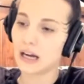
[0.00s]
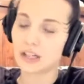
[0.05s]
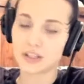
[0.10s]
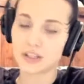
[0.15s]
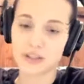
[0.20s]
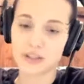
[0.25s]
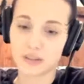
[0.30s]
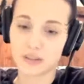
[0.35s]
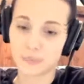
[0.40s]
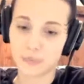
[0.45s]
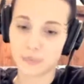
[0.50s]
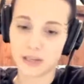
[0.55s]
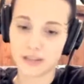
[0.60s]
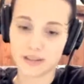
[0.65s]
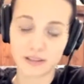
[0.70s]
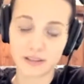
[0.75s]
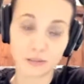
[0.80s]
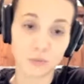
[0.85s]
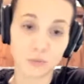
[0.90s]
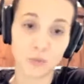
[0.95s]
just
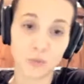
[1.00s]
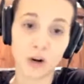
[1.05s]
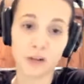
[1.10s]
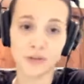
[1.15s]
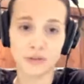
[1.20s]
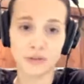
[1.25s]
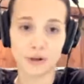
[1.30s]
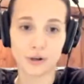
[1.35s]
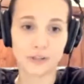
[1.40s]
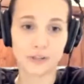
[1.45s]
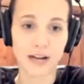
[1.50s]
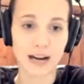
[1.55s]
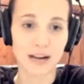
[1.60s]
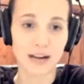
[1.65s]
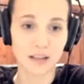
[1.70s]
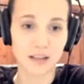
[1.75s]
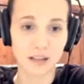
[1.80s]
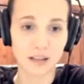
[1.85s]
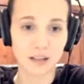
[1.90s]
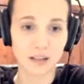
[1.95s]
basically runs over
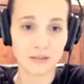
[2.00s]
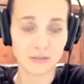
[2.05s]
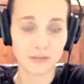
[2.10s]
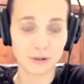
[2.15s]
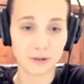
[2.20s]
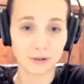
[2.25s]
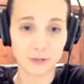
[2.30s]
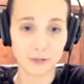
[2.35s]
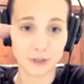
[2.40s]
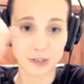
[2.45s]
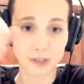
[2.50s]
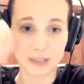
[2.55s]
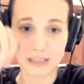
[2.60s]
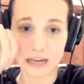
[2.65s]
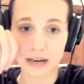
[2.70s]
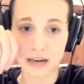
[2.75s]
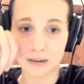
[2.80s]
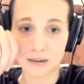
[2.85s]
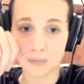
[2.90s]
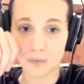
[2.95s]
Anakin for the first
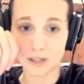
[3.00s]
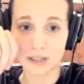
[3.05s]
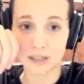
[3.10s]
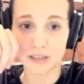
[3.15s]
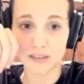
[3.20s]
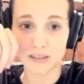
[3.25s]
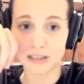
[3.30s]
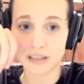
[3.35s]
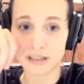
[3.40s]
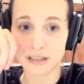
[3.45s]
time when he's like